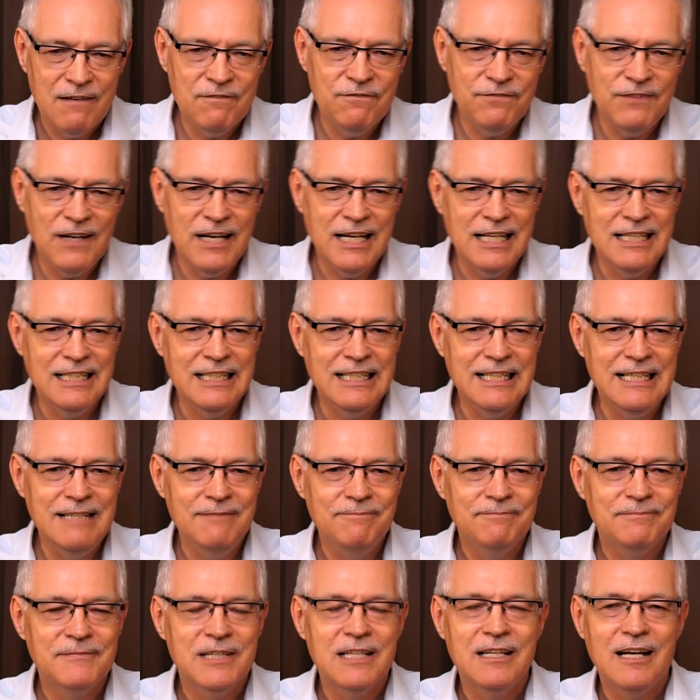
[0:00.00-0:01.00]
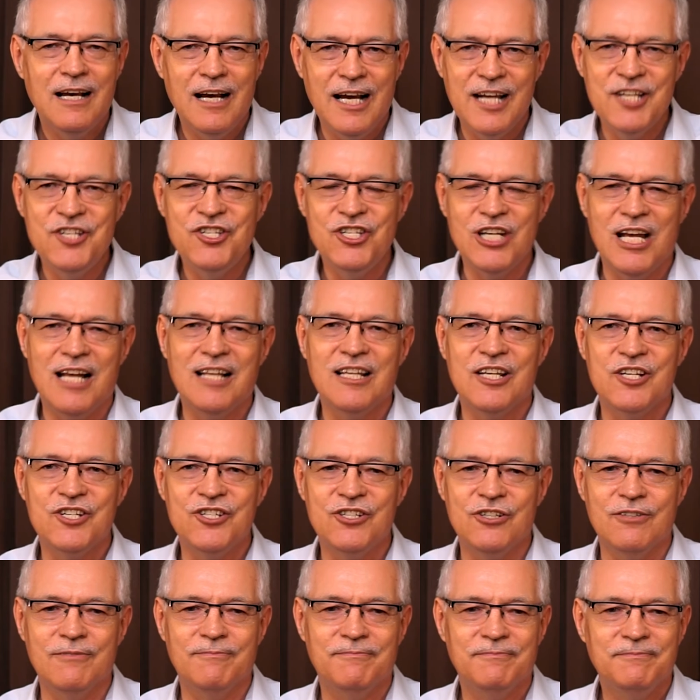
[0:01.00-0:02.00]
And finally, I
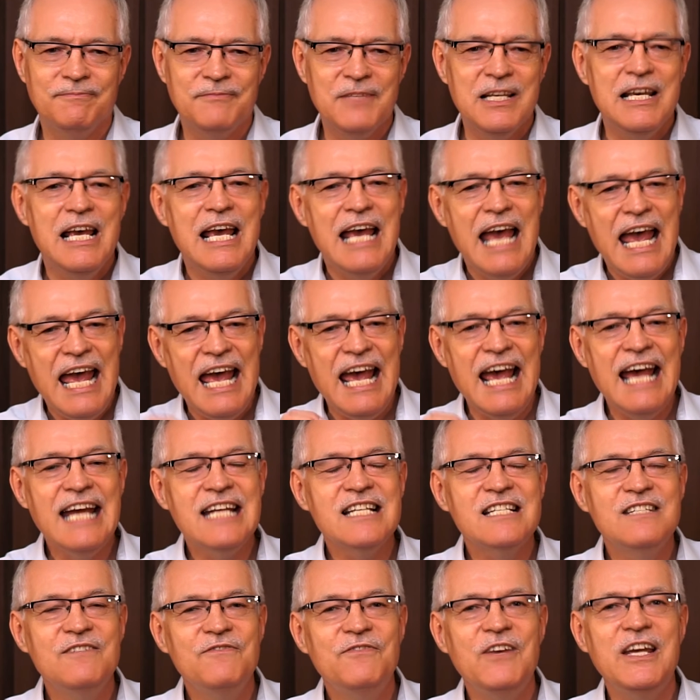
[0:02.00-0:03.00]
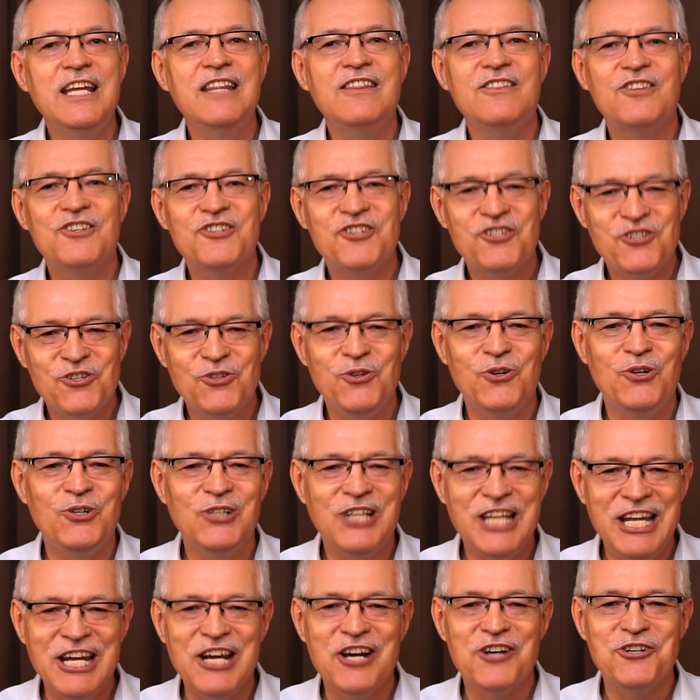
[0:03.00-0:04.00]
challenge you, activate the
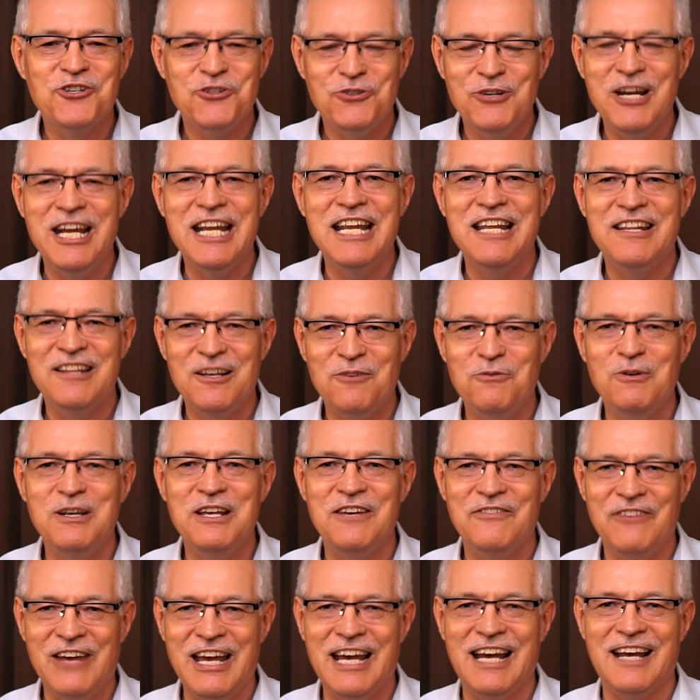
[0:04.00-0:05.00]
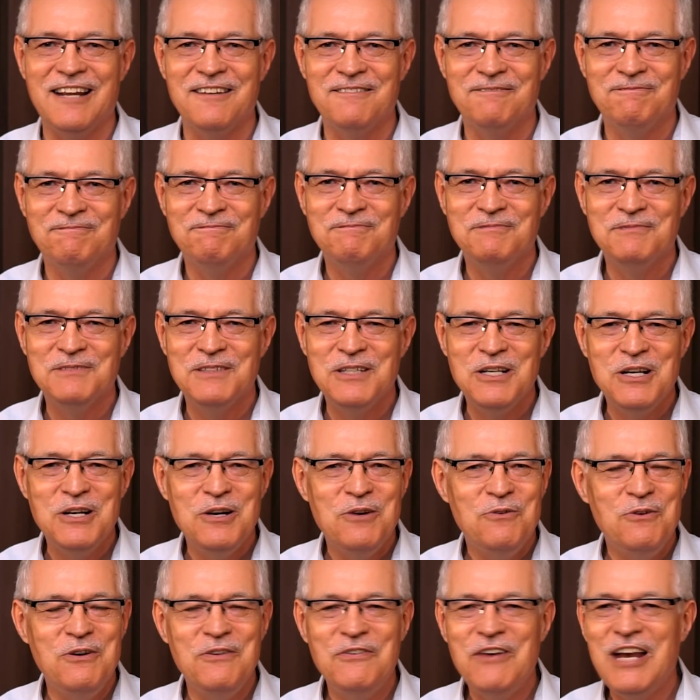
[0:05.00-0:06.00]
soul care training that we have had.
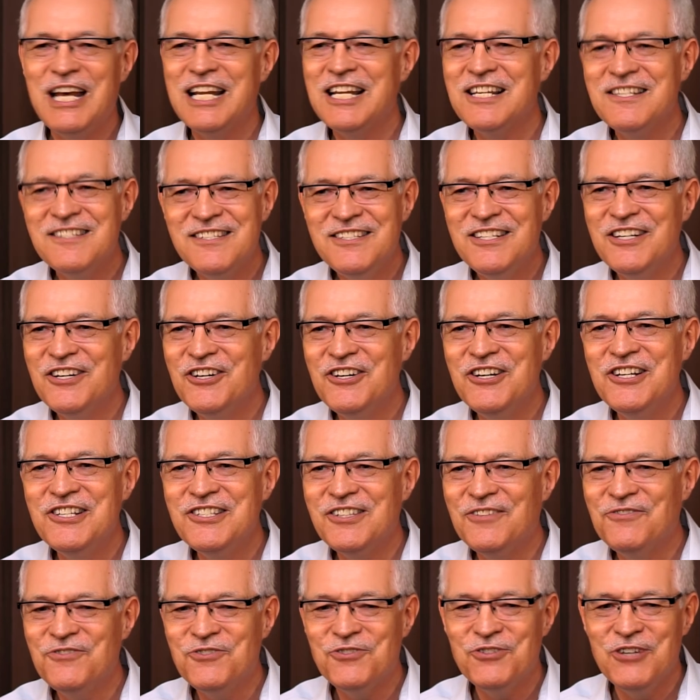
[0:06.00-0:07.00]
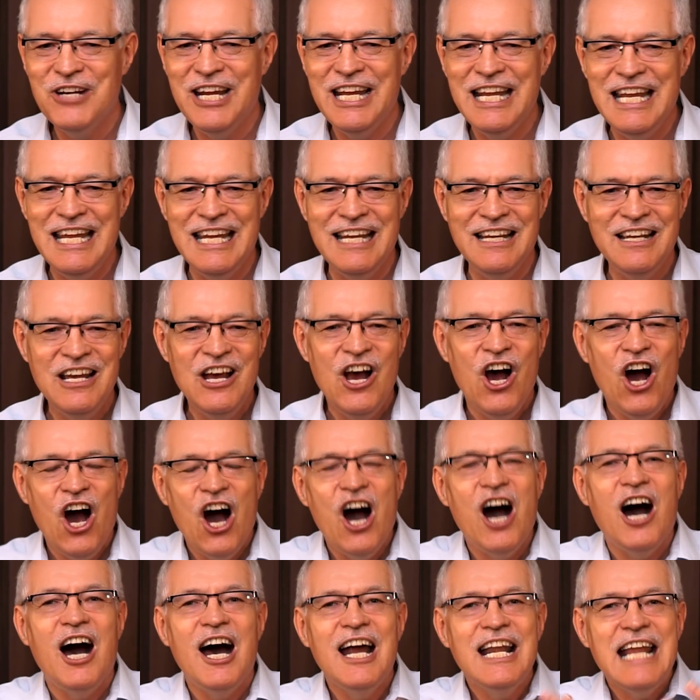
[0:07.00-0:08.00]
We've had a series of training
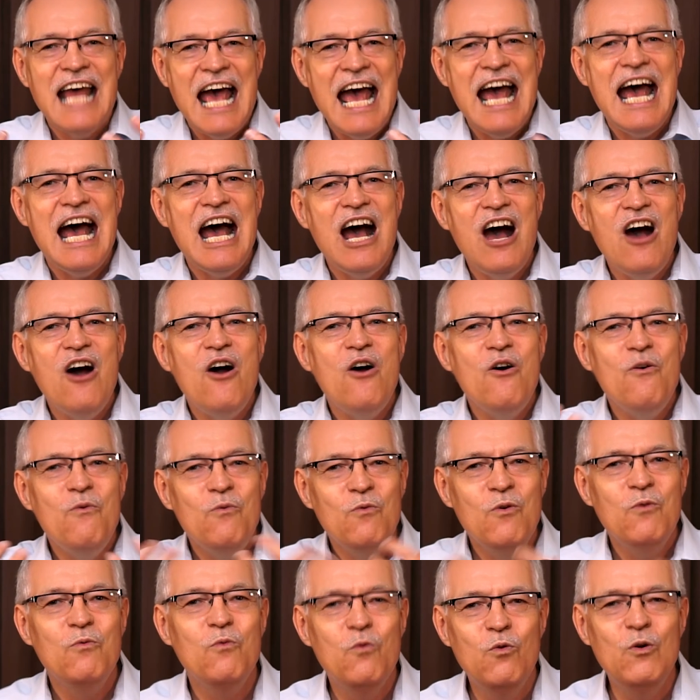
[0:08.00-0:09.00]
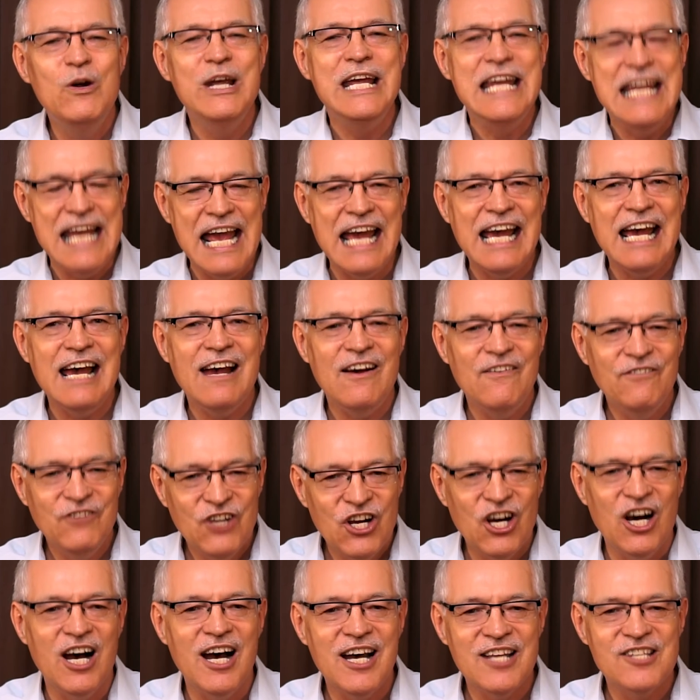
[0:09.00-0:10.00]
on how we
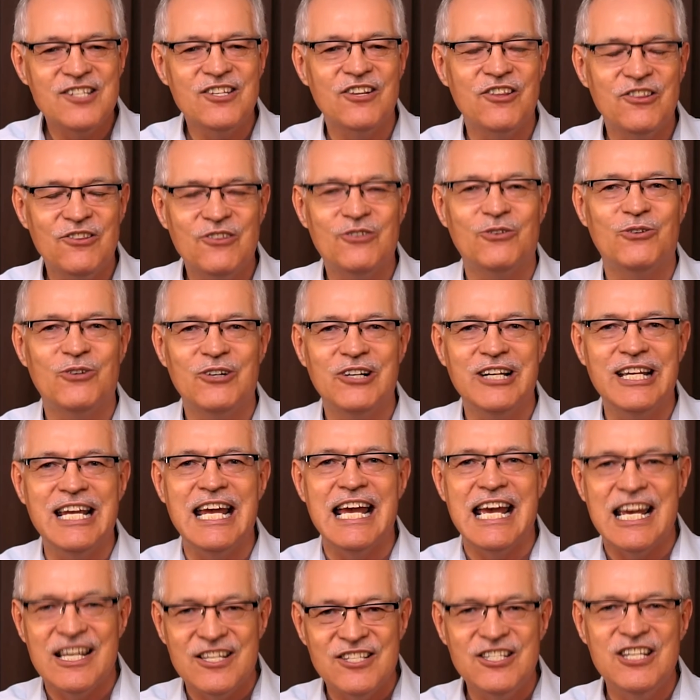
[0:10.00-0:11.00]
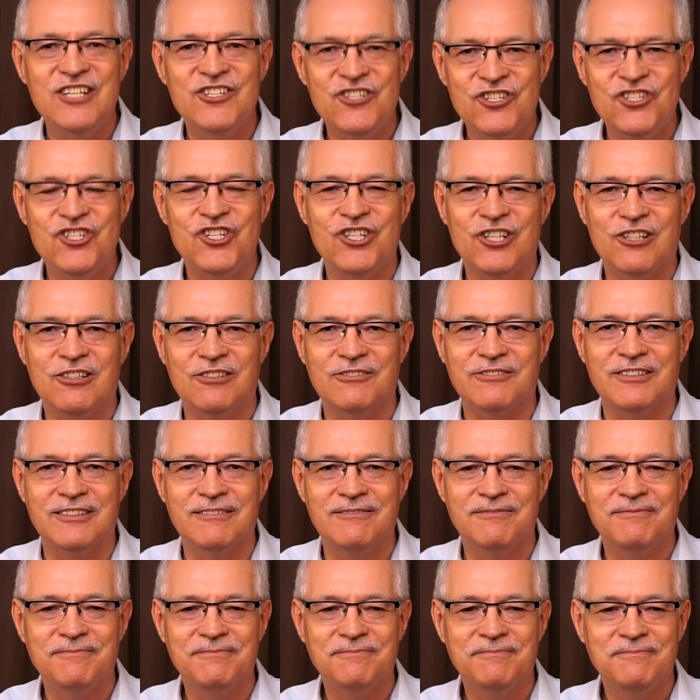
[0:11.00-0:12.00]
have God's authority as his
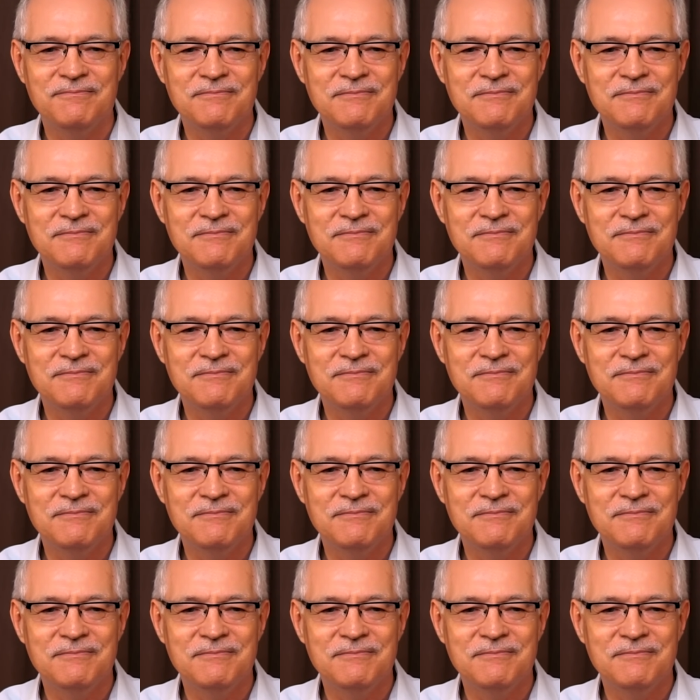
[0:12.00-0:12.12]
children.